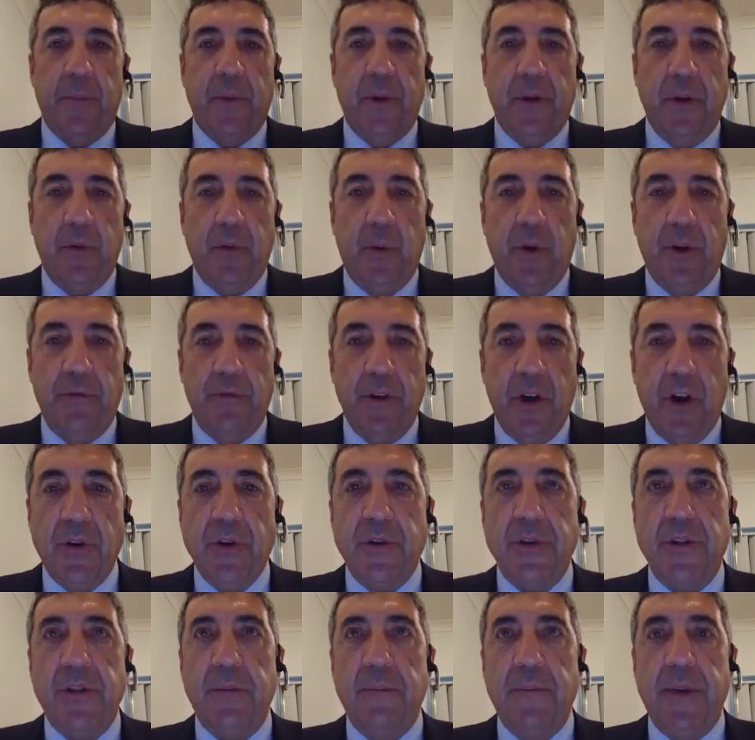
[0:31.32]
You would have
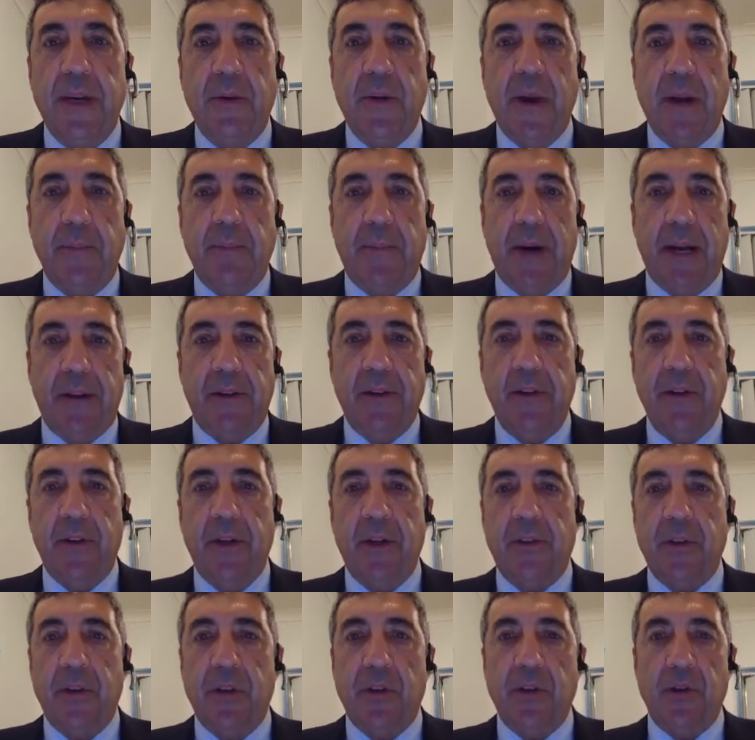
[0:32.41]
noticed the big red button
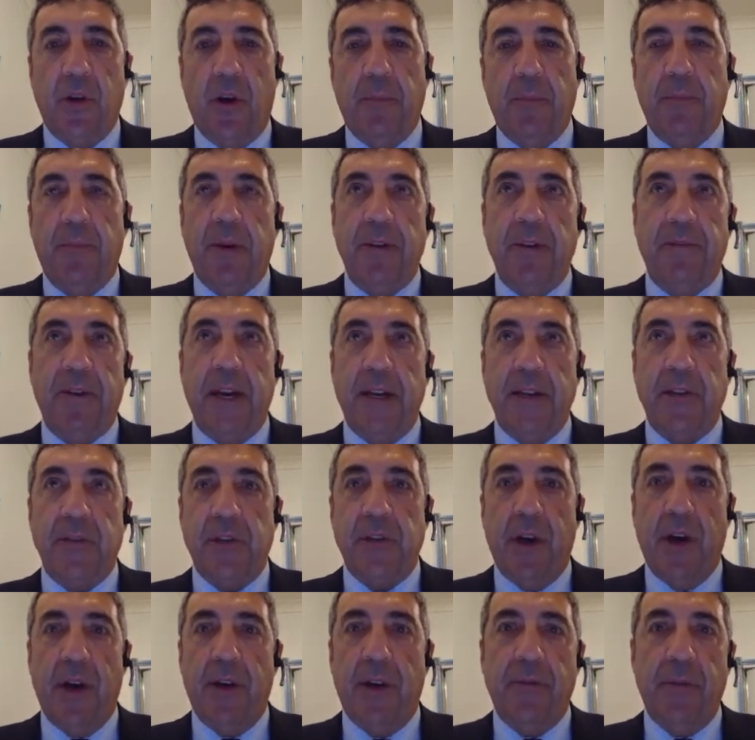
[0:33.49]
at the top left-hand
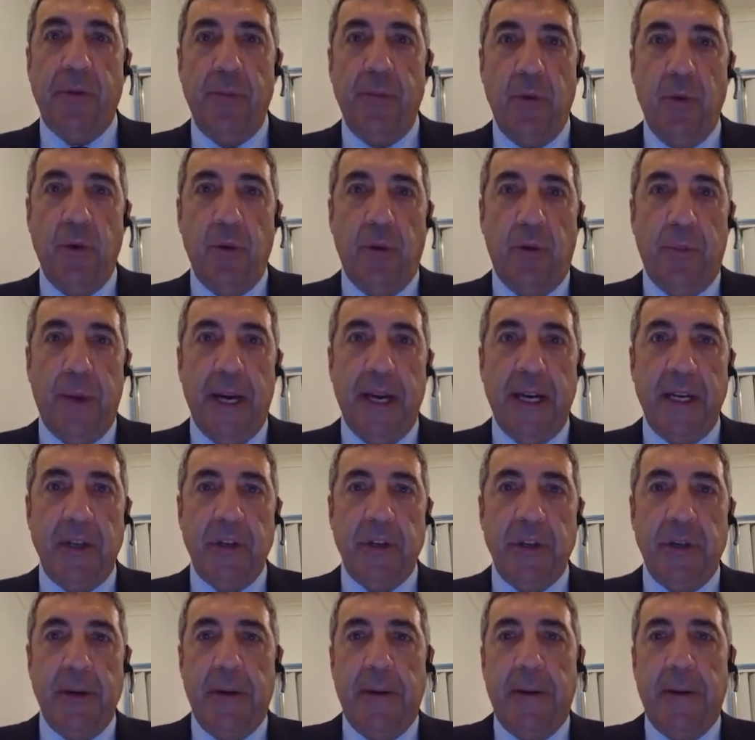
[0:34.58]
side of the Moodle page.